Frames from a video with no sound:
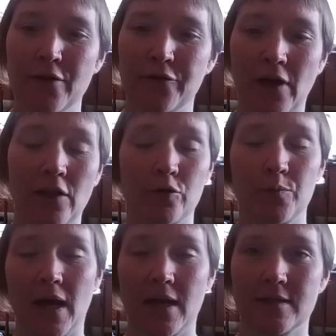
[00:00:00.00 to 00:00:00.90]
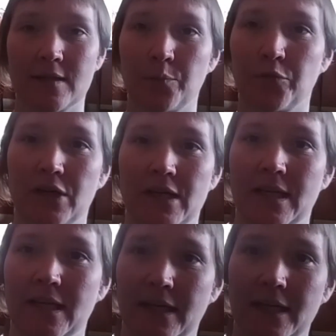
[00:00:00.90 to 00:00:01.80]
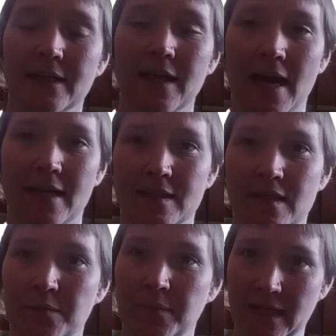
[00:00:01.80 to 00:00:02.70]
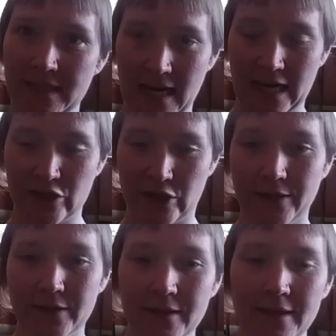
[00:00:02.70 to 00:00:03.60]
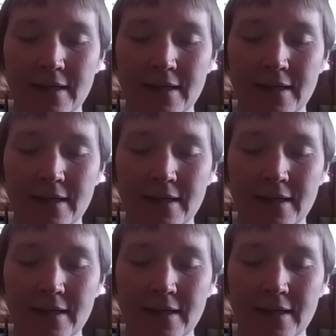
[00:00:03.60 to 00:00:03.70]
followed by some breathing and some meditation.